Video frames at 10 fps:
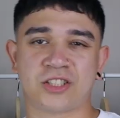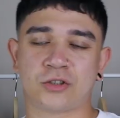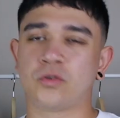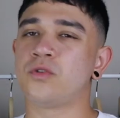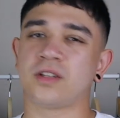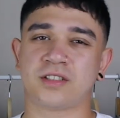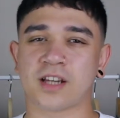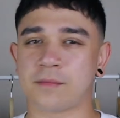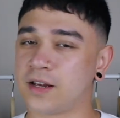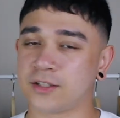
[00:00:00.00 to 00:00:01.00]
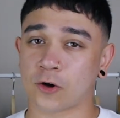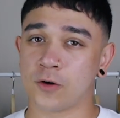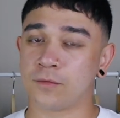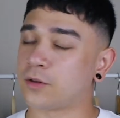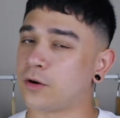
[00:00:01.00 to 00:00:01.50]
As soon as summer is
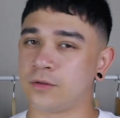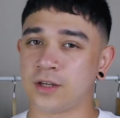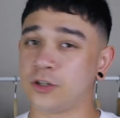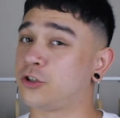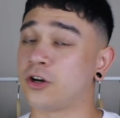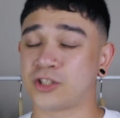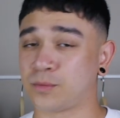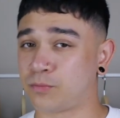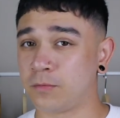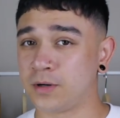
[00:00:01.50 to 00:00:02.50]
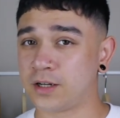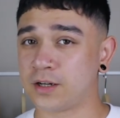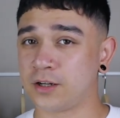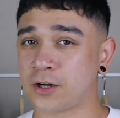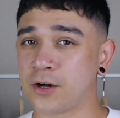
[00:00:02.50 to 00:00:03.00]
over though, these shirts are probably
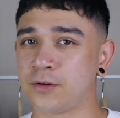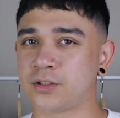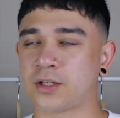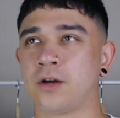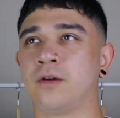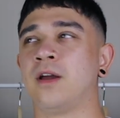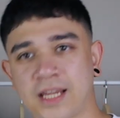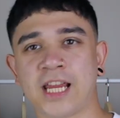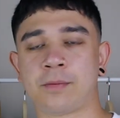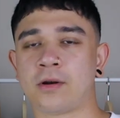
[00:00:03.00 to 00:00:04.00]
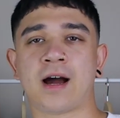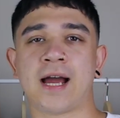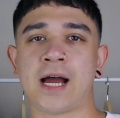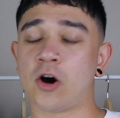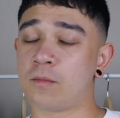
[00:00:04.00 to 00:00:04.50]
gonna go, so keep an eye
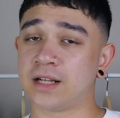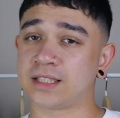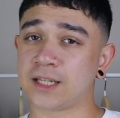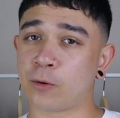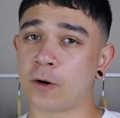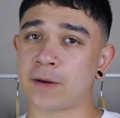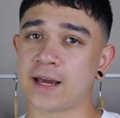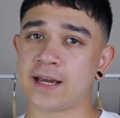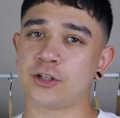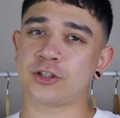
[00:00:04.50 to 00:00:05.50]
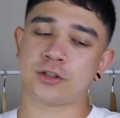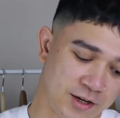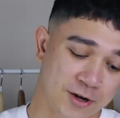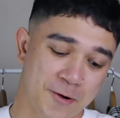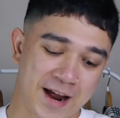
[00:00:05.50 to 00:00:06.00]
out on my Depop page.
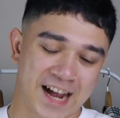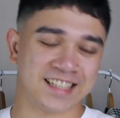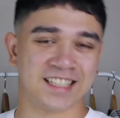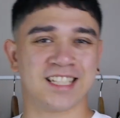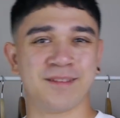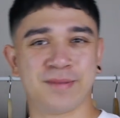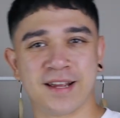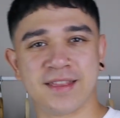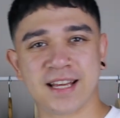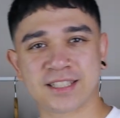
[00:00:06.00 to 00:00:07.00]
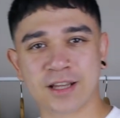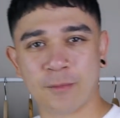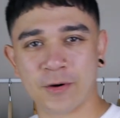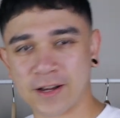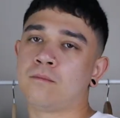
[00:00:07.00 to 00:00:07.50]
You know I had to slip it in there
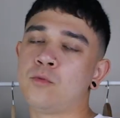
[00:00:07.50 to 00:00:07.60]
somewhere.